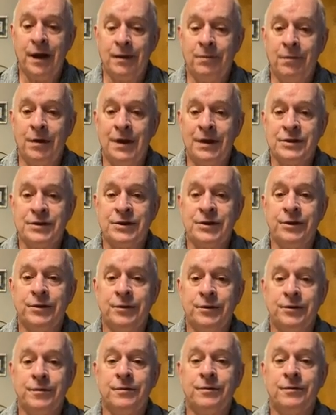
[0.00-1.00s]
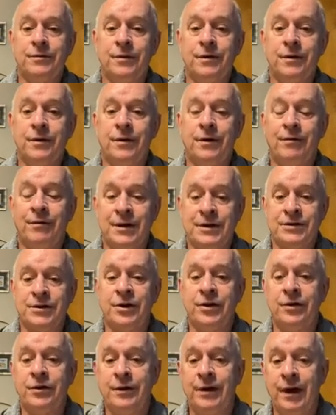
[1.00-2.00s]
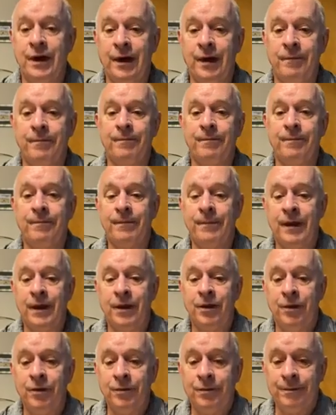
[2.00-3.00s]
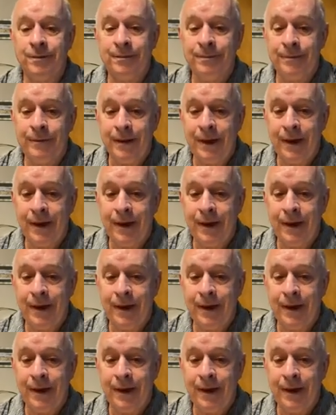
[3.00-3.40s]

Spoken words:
God bless you in the rest of your day. Thank you.